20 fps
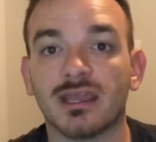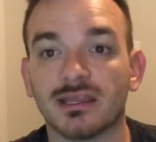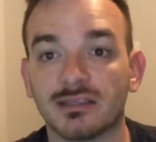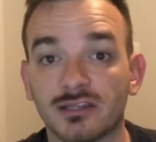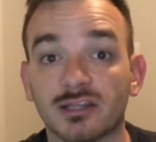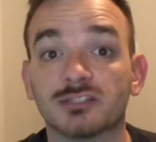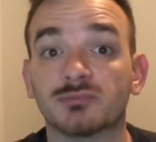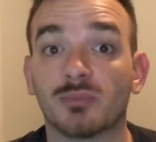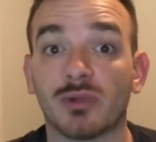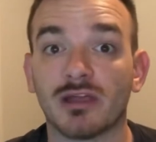It
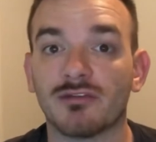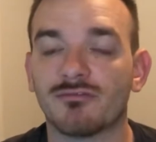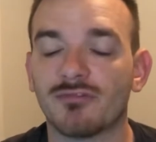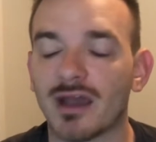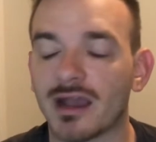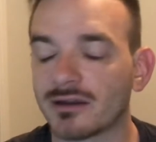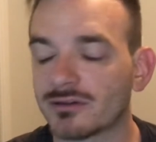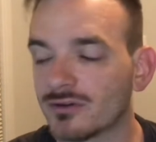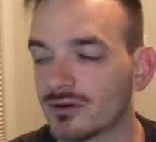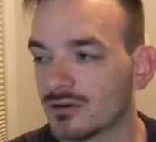does play a
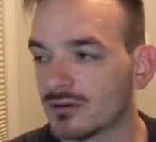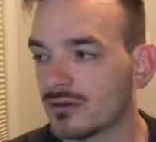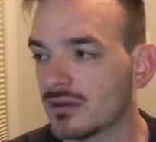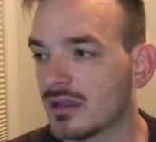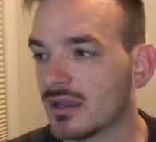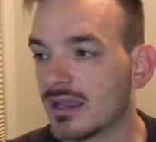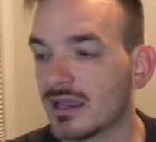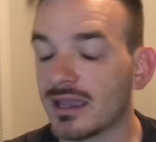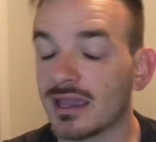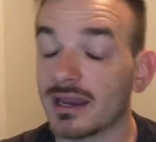factor.
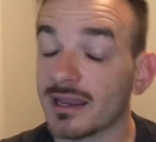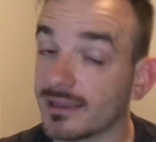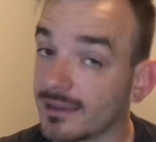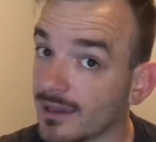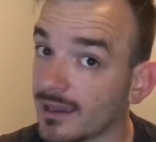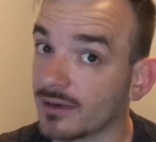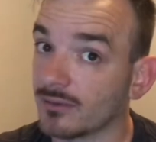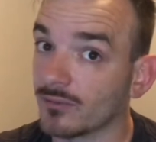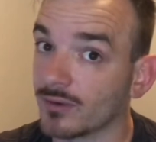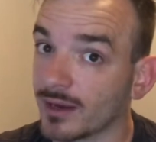And
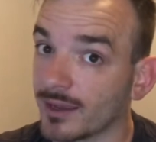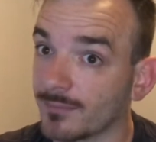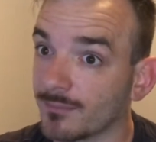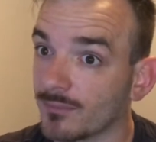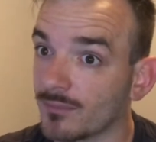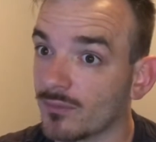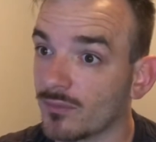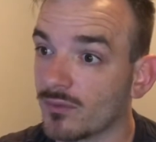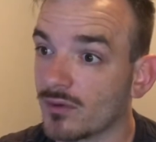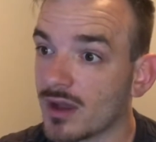again, when I
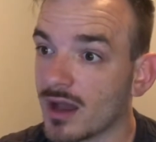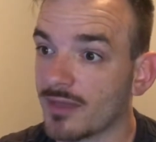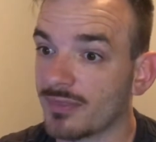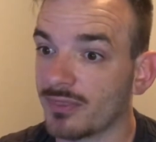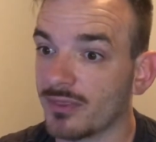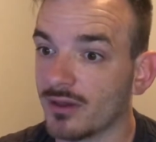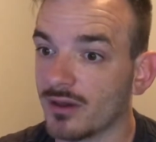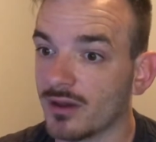got